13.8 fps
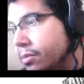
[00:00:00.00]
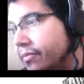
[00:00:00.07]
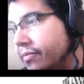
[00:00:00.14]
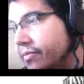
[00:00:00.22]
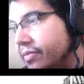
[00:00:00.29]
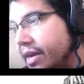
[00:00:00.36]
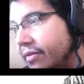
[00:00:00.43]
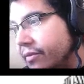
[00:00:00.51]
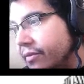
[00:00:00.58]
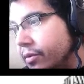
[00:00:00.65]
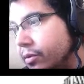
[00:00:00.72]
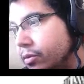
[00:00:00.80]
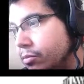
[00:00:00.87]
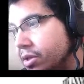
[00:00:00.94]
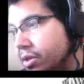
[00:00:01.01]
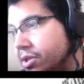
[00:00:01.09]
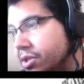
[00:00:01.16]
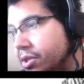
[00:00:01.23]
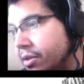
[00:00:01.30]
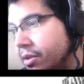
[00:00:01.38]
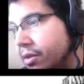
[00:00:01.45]
That vertical brush
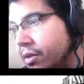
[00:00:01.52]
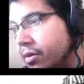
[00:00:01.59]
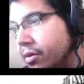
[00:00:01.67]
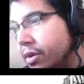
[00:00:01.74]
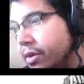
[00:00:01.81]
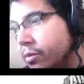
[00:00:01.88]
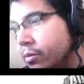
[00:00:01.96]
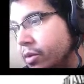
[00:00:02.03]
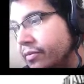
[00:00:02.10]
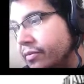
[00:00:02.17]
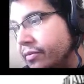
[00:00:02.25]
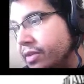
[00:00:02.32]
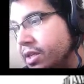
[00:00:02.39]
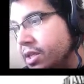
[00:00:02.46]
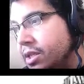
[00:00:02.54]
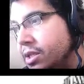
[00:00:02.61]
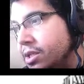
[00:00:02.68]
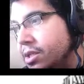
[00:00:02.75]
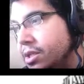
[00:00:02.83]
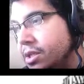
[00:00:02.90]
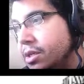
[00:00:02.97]
there, and one of these